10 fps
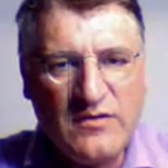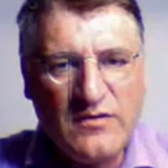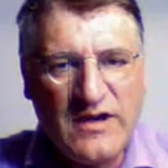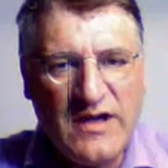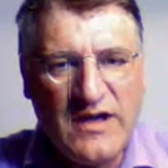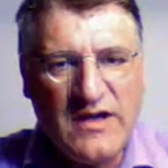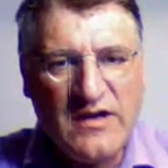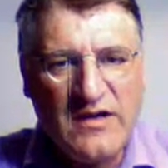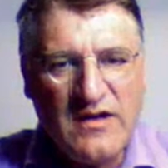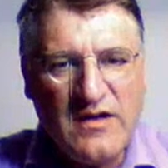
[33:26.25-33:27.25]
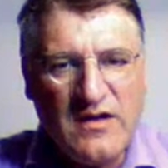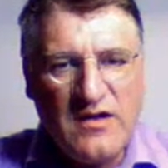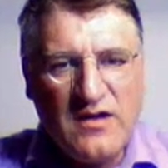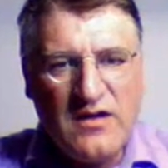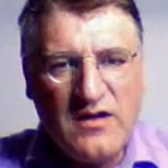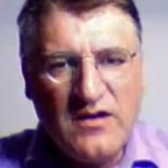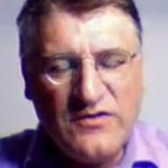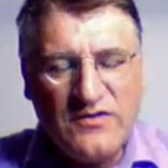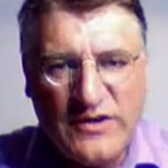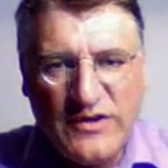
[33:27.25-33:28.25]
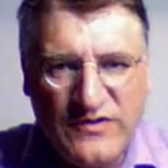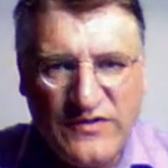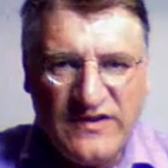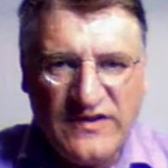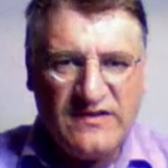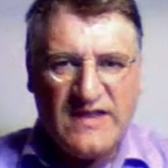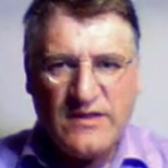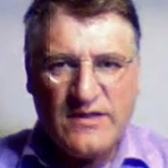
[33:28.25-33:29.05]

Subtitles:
Okay, so what you see is